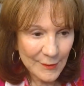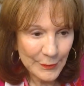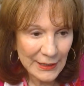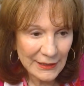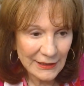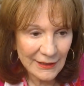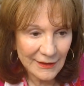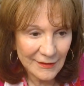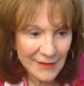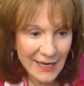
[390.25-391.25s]
But
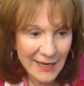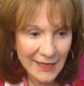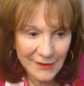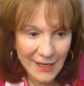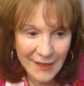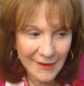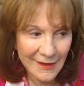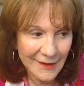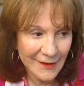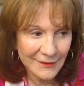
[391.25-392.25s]
I
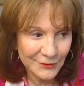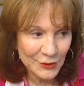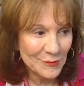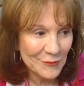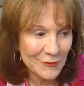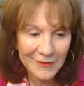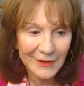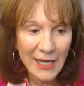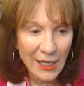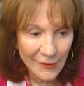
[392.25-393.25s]
assume
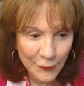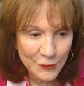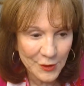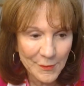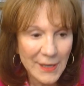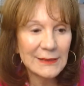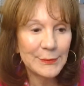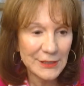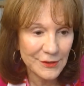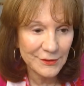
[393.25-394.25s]
California must
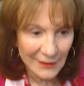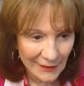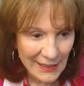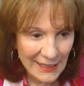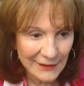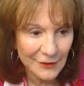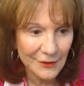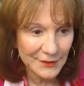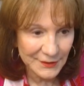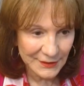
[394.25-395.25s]
be using
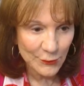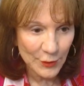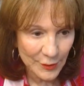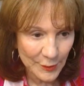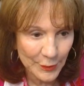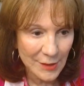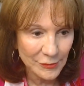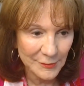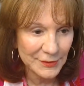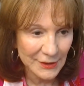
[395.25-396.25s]
LIDAR to see where the
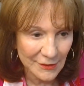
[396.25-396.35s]
problems